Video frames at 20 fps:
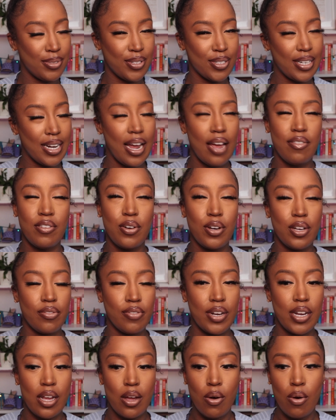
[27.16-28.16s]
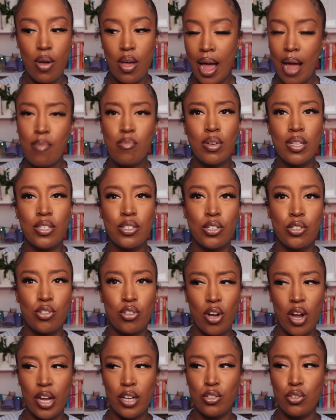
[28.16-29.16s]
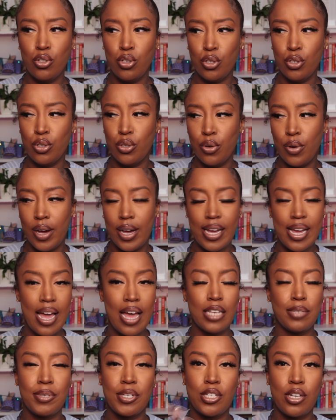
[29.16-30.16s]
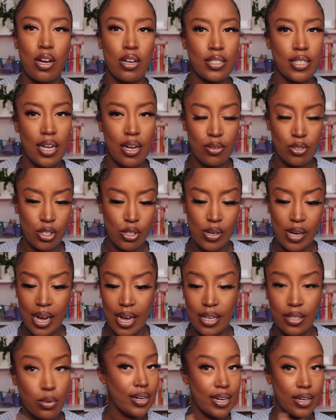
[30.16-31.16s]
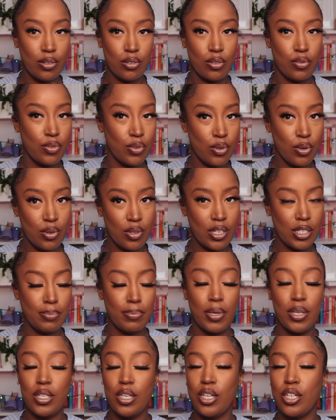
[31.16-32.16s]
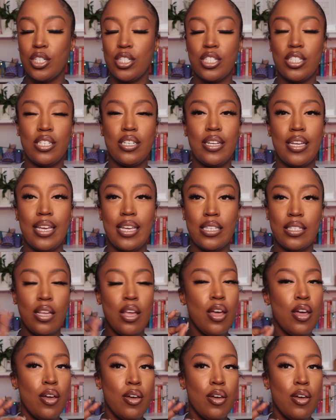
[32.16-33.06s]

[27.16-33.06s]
So today I have a quick video. I'm really just trying to get as much content out to you guys. I don't know if you know this, but a girl is